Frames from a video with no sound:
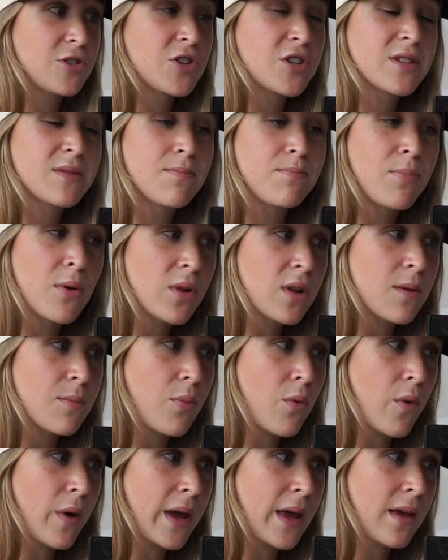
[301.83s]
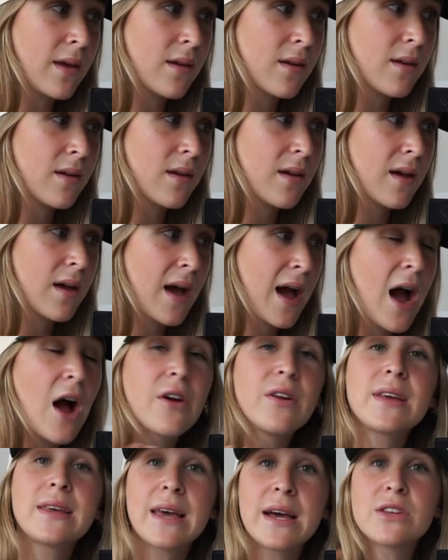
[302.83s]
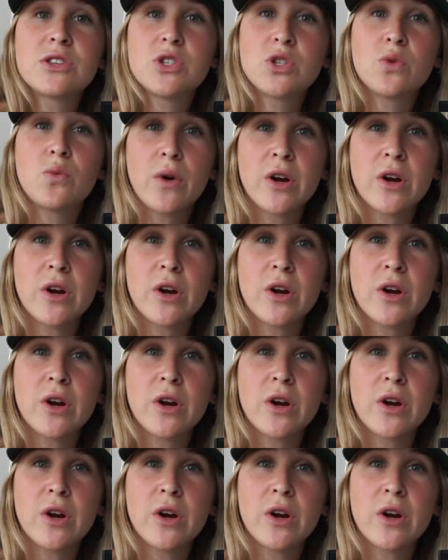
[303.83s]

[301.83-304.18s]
Just bullet point how to get